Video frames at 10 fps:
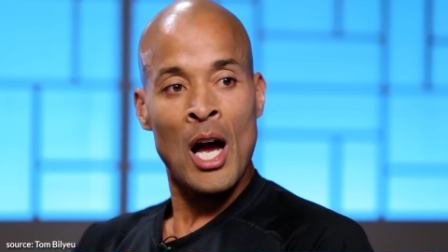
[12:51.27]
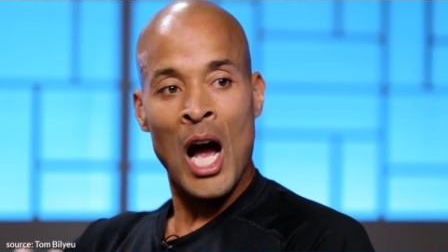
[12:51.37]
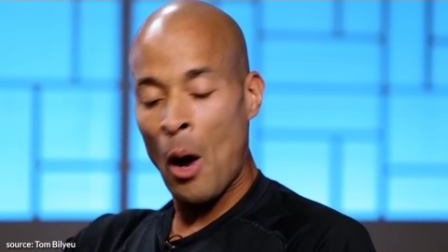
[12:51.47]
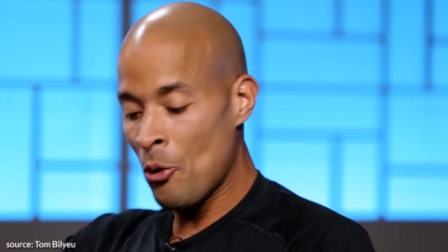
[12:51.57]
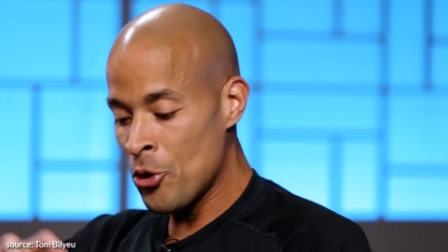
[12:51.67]

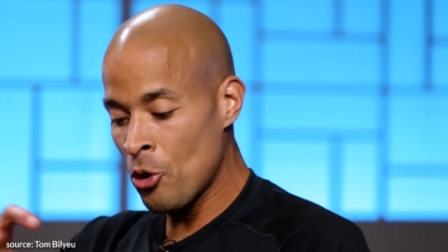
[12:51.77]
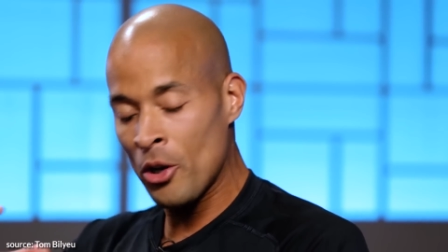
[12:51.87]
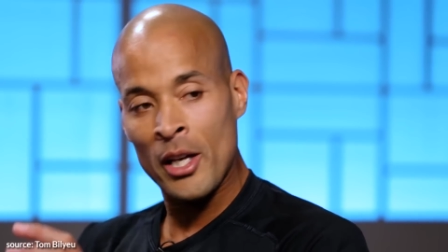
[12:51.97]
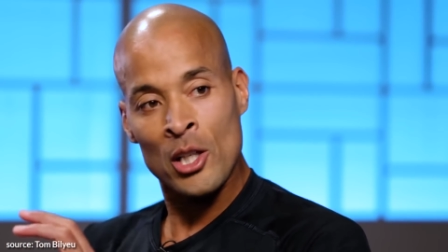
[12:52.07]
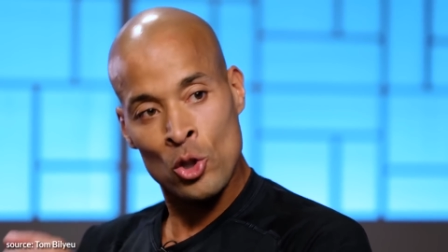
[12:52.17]
How are you
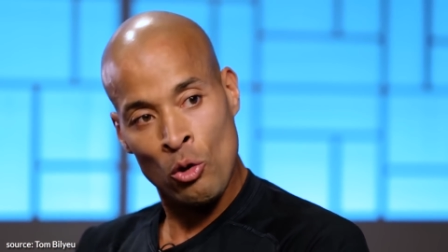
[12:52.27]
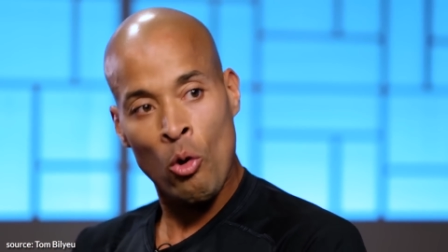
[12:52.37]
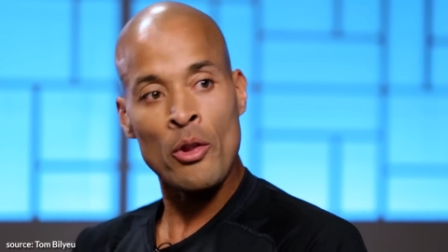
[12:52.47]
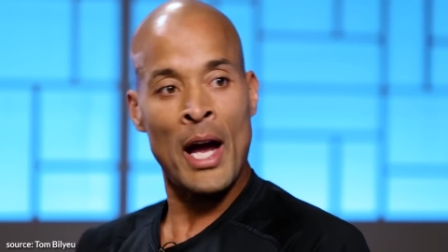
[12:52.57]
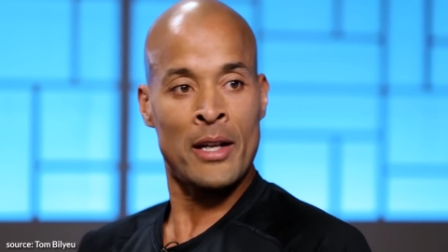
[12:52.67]
going to
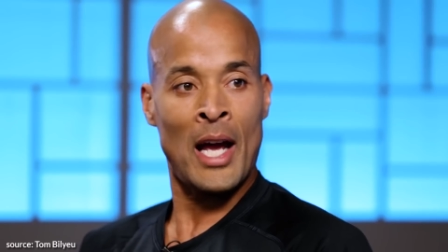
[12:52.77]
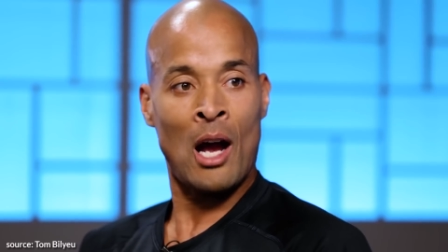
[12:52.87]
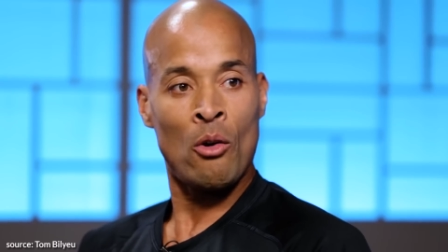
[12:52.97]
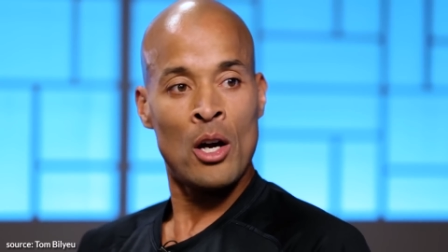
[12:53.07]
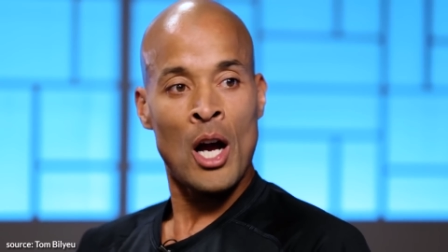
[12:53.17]
control that
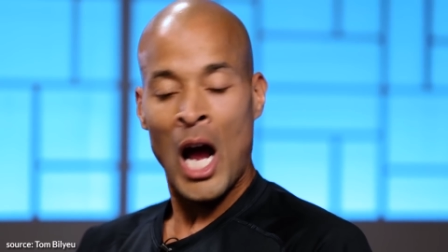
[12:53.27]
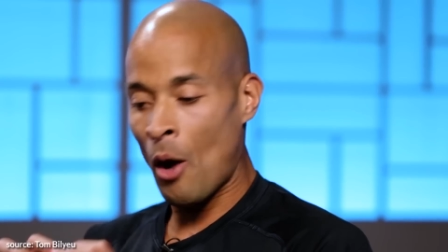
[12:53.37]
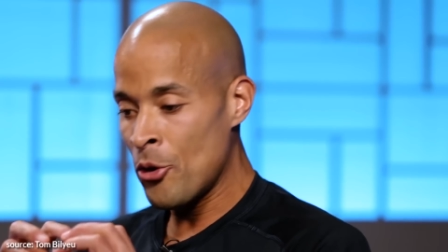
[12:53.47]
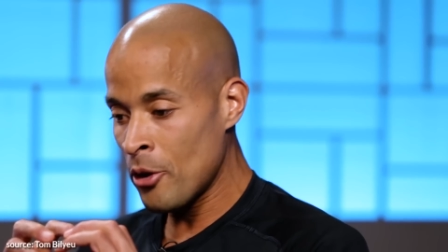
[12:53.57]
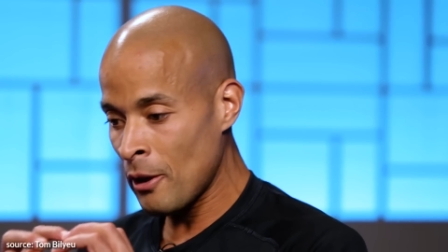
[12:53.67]
now?
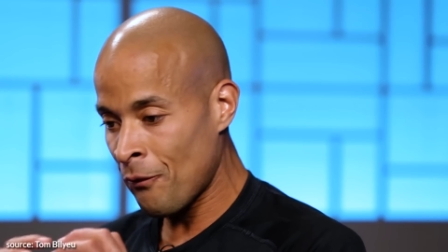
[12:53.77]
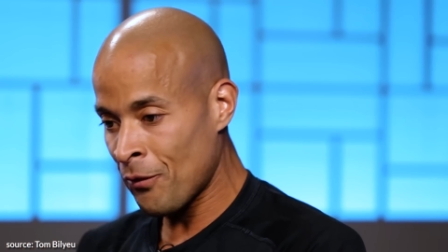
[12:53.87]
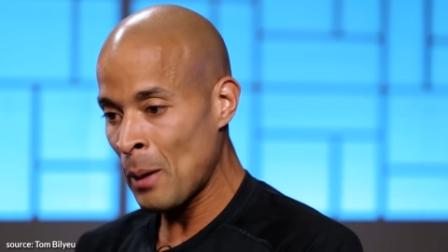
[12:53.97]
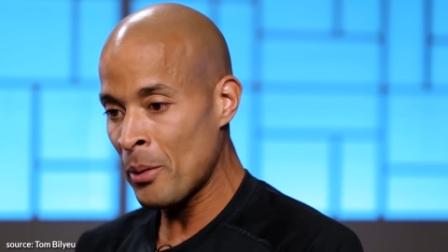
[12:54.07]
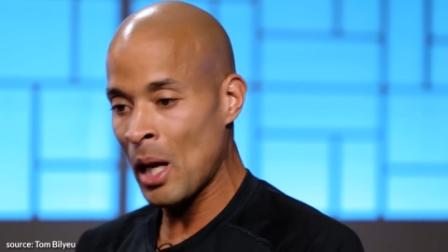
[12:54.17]
How are you going to
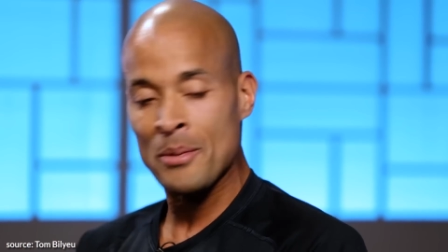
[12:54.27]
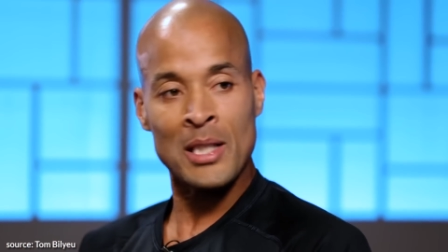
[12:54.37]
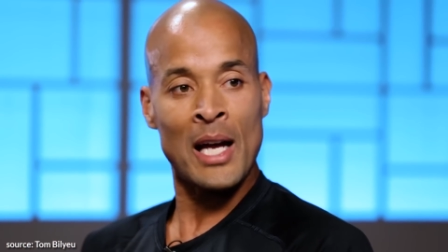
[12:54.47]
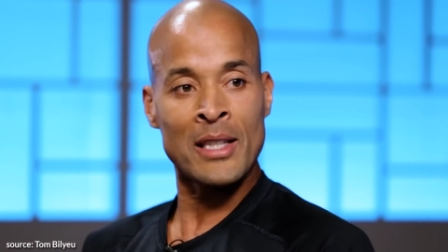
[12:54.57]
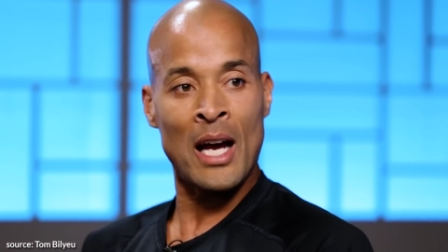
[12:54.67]
flip it
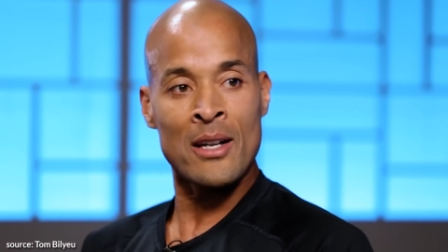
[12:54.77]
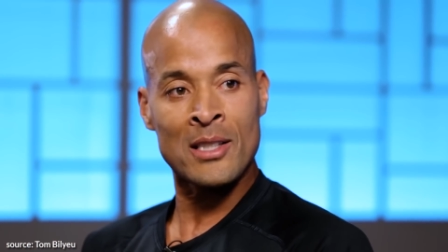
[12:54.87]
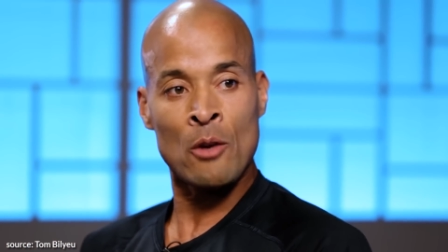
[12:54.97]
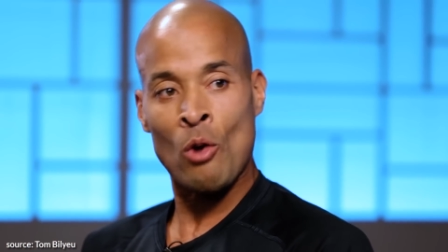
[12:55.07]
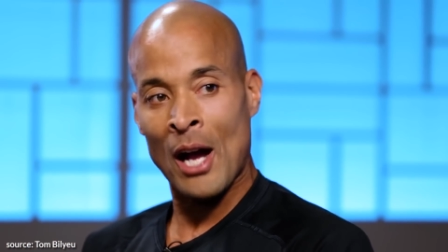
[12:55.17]
upside down
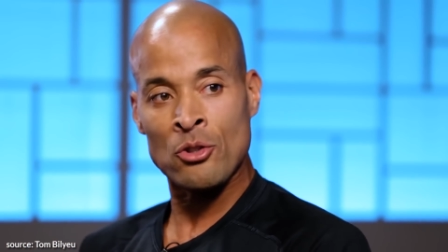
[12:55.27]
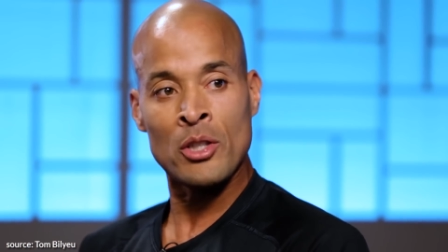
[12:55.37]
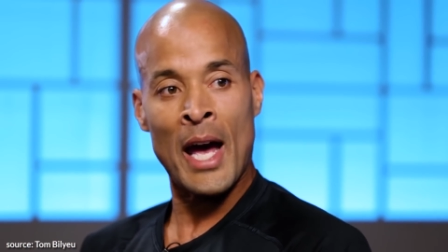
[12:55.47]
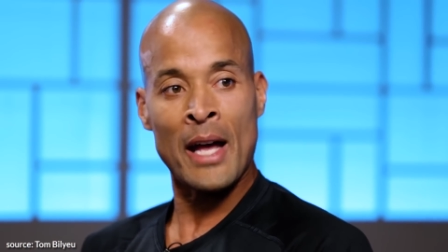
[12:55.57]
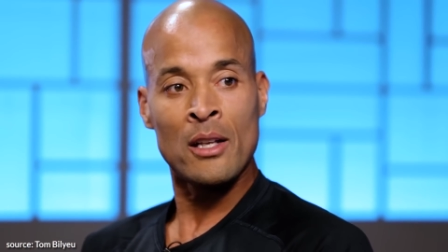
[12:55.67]
and say,
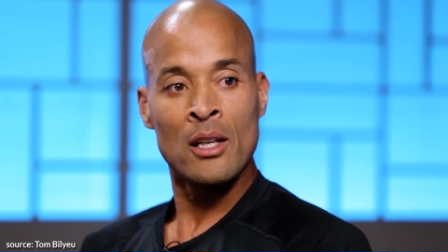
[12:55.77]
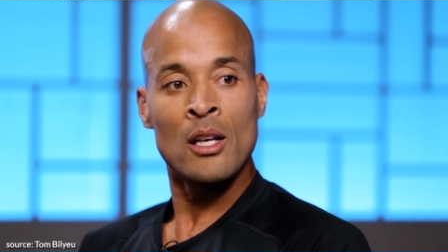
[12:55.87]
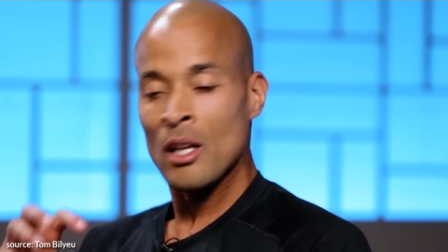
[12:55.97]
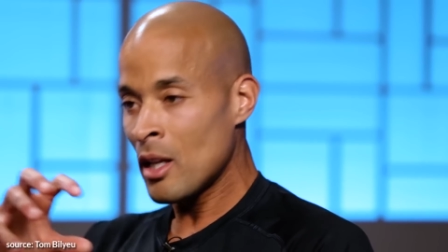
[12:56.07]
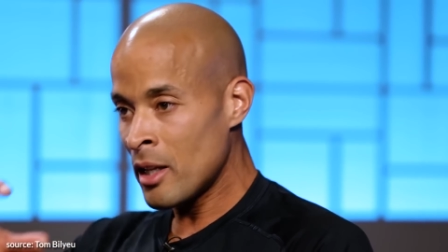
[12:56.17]
Roger that,
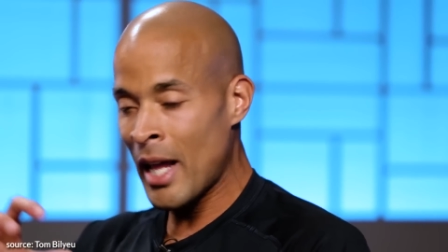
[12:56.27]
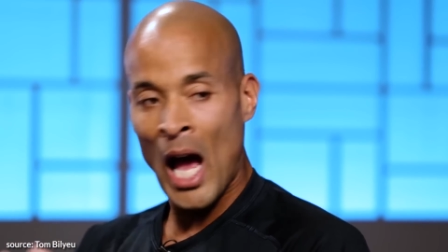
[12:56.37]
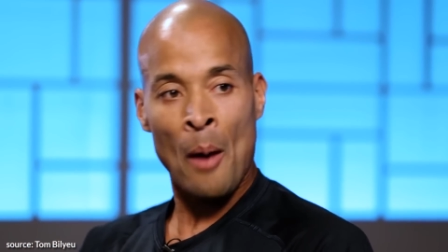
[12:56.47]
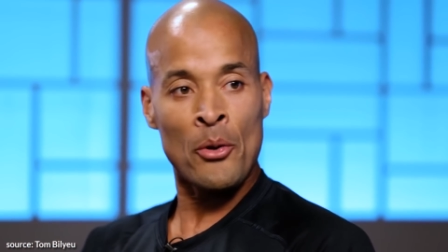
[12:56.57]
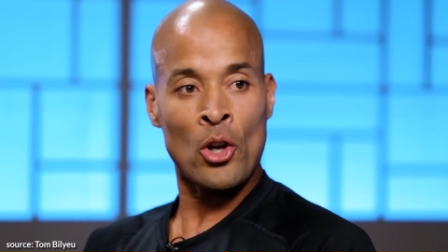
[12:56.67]

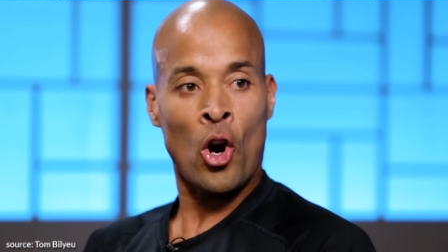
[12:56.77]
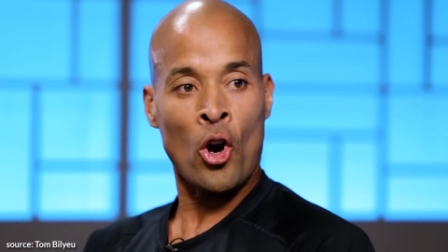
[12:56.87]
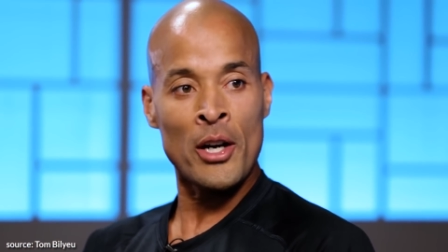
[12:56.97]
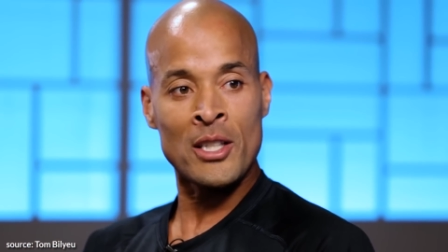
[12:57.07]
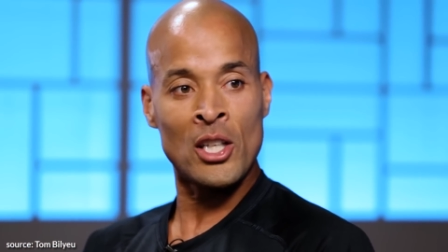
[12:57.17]
now I'm going to
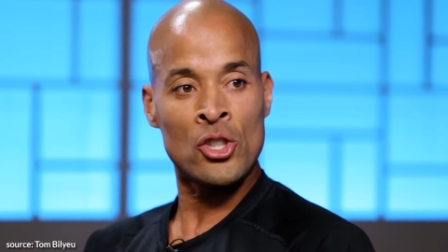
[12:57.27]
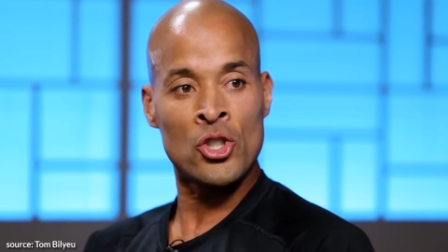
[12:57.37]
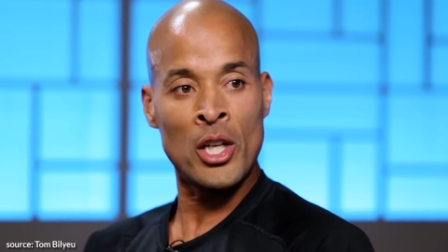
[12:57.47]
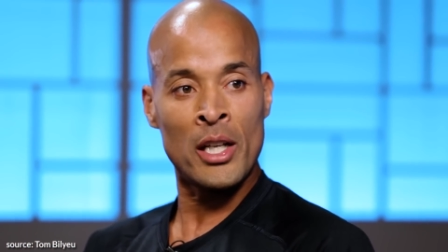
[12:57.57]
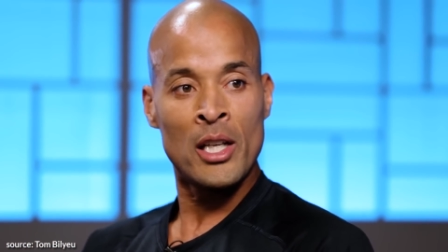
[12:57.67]
harness it,
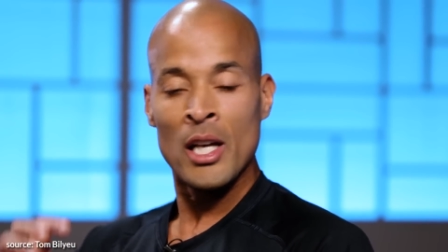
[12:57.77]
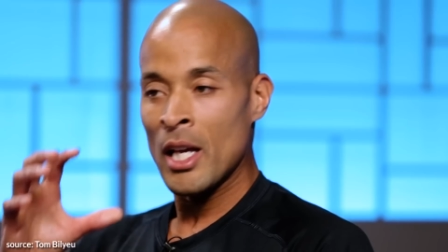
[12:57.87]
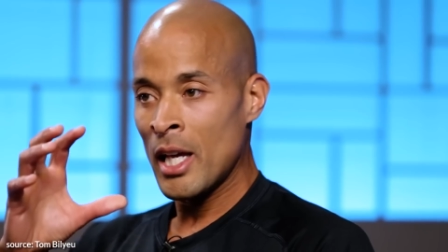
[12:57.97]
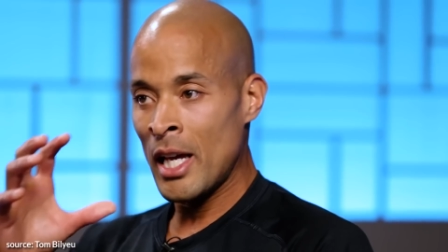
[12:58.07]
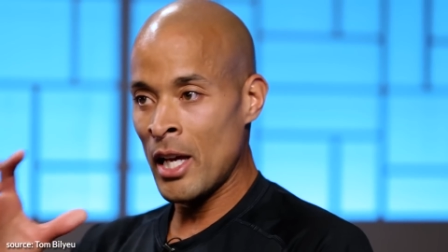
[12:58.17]

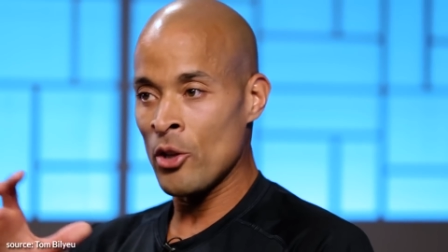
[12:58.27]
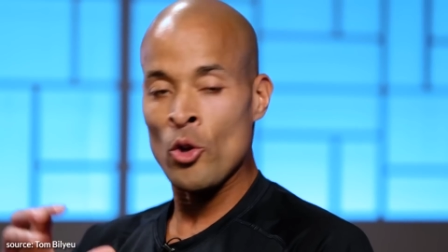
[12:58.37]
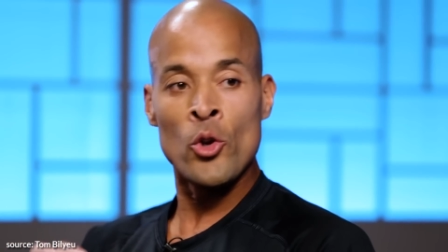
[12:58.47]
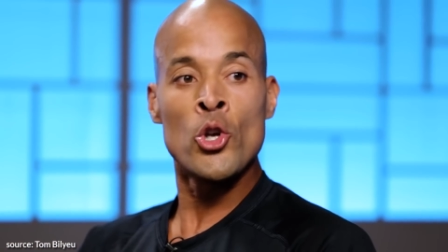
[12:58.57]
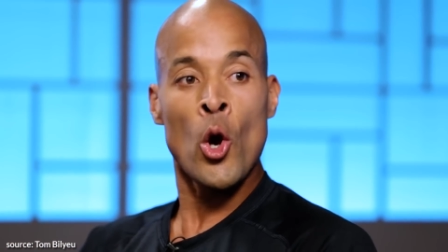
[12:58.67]

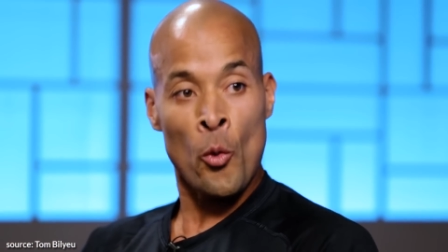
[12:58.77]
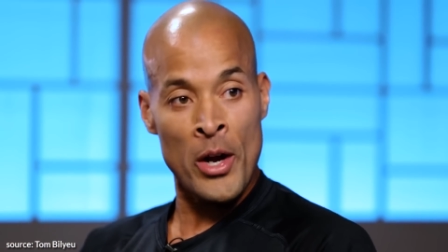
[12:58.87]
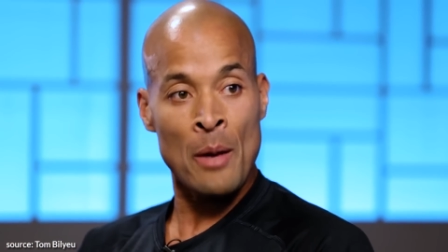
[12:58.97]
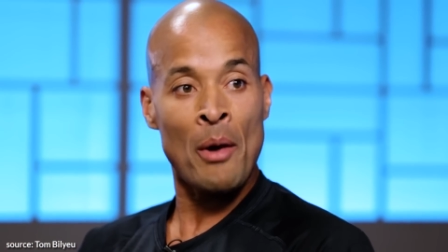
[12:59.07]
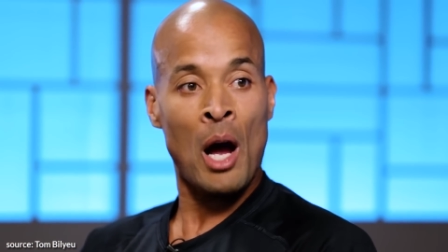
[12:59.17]
and you'll
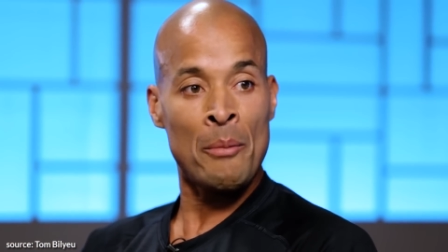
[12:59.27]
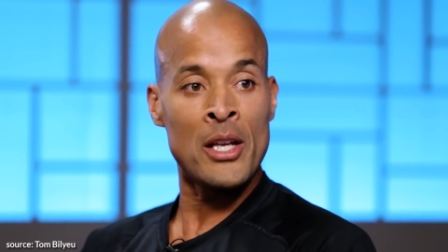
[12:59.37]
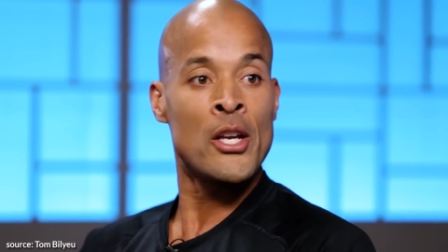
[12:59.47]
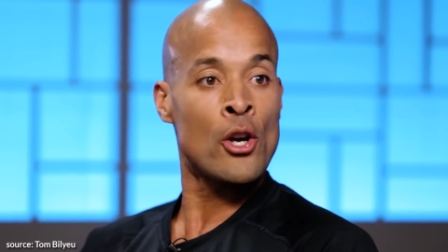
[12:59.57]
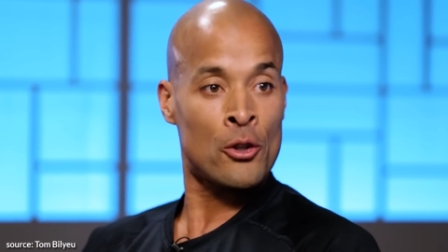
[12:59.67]
read about
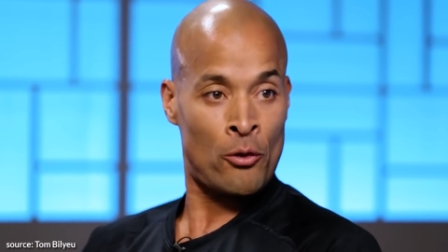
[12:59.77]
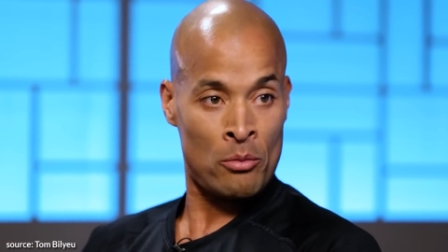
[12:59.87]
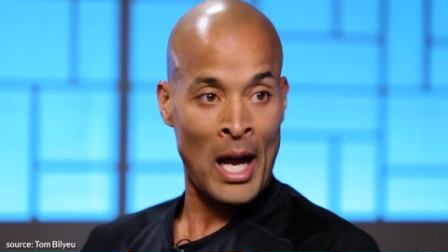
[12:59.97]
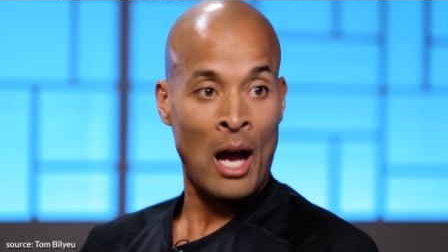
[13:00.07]
me years from